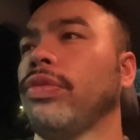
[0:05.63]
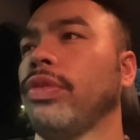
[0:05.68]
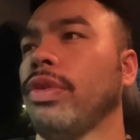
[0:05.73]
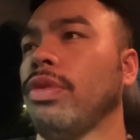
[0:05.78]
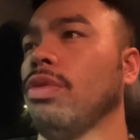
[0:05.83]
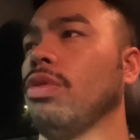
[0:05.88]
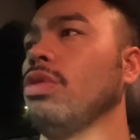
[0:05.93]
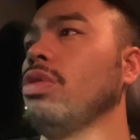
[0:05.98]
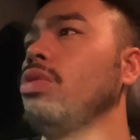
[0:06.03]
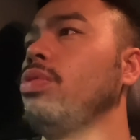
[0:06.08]
for
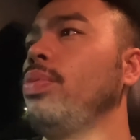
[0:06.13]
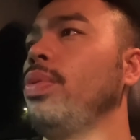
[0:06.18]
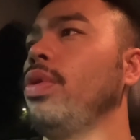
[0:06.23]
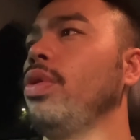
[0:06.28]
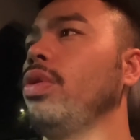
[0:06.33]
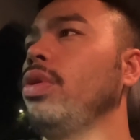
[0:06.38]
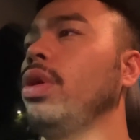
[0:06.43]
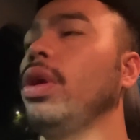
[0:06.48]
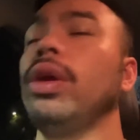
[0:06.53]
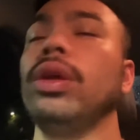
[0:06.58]

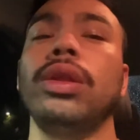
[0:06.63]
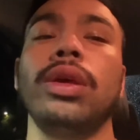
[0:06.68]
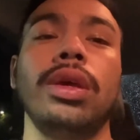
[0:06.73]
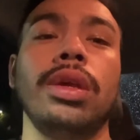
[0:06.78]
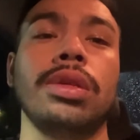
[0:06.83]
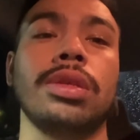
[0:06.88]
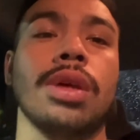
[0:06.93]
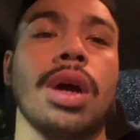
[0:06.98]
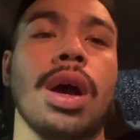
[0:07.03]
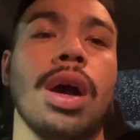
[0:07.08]
Uber. It
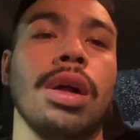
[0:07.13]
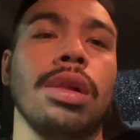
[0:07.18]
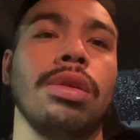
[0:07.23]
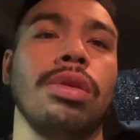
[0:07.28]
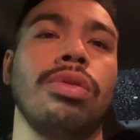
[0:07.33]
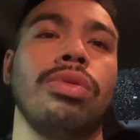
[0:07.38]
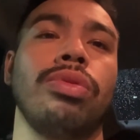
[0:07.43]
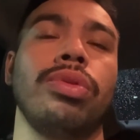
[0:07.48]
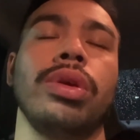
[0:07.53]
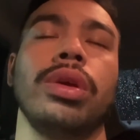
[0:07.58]
is
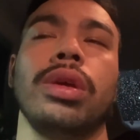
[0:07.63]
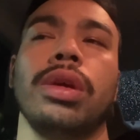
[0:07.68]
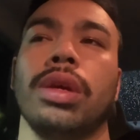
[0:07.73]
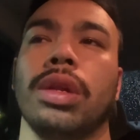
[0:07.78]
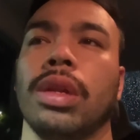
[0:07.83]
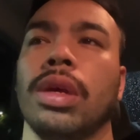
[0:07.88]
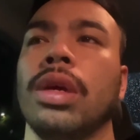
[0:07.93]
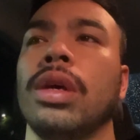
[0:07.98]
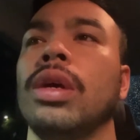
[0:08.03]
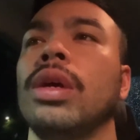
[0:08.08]

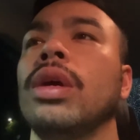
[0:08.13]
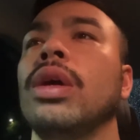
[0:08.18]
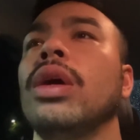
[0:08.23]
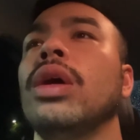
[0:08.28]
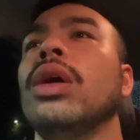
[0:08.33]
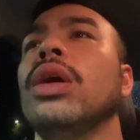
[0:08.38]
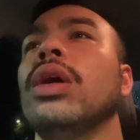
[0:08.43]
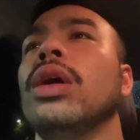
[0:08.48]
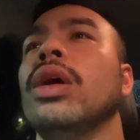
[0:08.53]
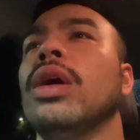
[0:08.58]
Halloween.
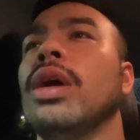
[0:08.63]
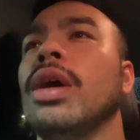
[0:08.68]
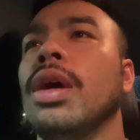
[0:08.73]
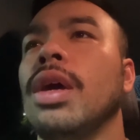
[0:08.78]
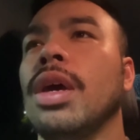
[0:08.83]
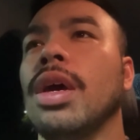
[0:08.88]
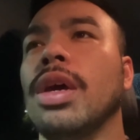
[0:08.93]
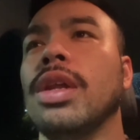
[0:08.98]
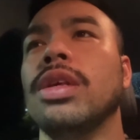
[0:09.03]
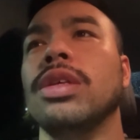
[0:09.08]

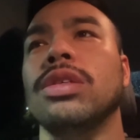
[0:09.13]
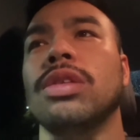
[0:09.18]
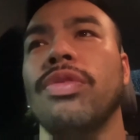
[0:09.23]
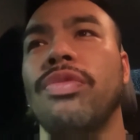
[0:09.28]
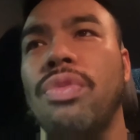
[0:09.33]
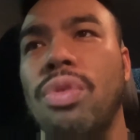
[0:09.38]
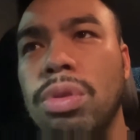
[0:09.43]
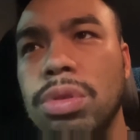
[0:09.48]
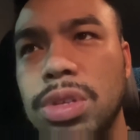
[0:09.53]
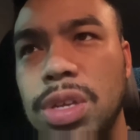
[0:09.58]
It is the
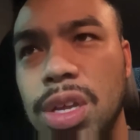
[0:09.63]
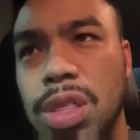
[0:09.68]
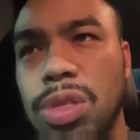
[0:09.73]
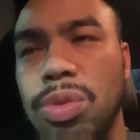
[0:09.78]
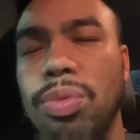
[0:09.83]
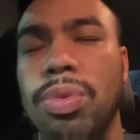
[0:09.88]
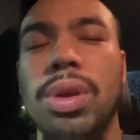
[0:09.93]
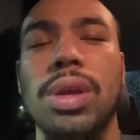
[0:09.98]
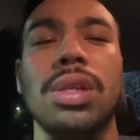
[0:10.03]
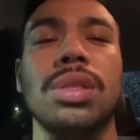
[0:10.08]
14th
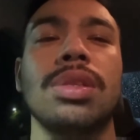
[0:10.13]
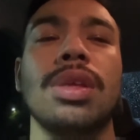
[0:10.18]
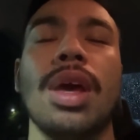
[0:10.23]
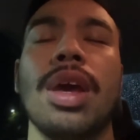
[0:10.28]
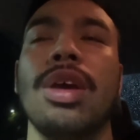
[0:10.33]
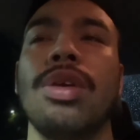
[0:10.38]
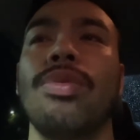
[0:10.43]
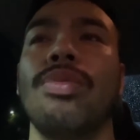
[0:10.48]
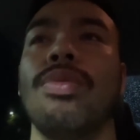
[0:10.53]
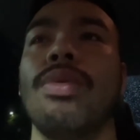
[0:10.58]
week,
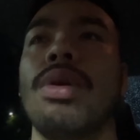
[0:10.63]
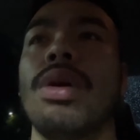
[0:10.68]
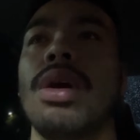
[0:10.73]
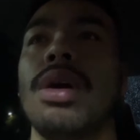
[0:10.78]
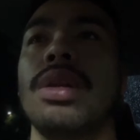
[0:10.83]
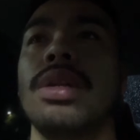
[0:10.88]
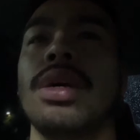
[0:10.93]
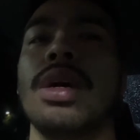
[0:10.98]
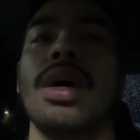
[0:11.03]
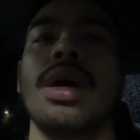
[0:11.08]
day
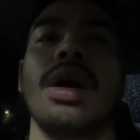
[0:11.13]
one